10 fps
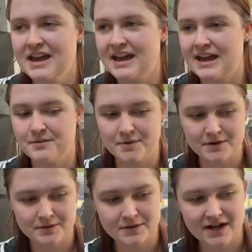it
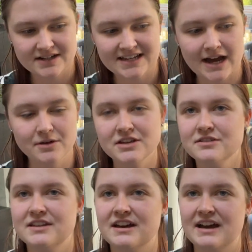will tell you
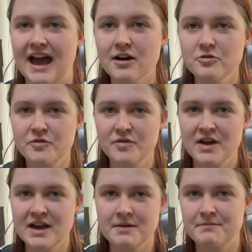the health
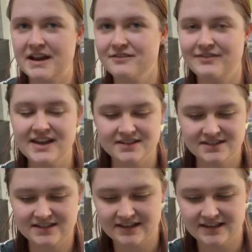benefits.